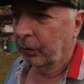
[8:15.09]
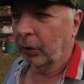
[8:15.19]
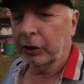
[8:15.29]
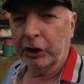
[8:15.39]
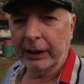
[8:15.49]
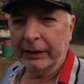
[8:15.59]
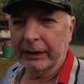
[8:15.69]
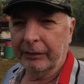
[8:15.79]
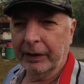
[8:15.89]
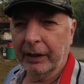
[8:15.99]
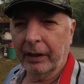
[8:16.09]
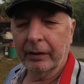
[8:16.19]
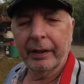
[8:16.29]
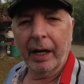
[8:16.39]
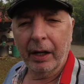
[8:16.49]
what chance have they
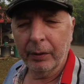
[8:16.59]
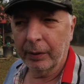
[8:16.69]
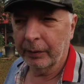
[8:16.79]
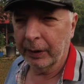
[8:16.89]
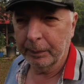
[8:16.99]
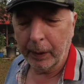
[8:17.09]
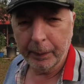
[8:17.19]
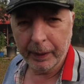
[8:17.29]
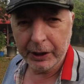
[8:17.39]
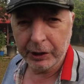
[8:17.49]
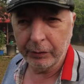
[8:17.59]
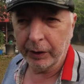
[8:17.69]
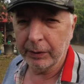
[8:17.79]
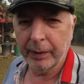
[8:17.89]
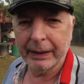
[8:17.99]
got now with a population
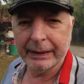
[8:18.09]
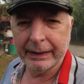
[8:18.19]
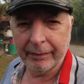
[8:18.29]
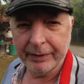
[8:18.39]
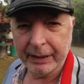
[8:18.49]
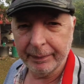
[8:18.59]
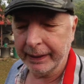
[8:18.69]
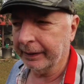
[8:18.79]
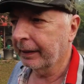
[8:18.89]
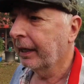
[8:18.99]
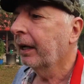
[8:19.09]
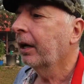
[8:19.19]
around about 70 million?